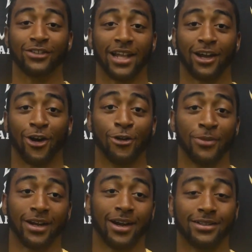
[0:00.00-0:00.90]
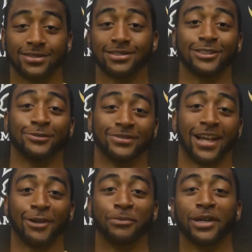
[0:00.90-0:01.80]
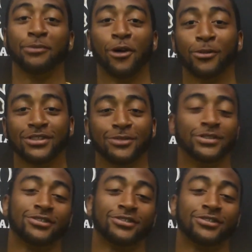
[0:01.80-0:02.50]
like, oh my gosh, this is like a big moment to me.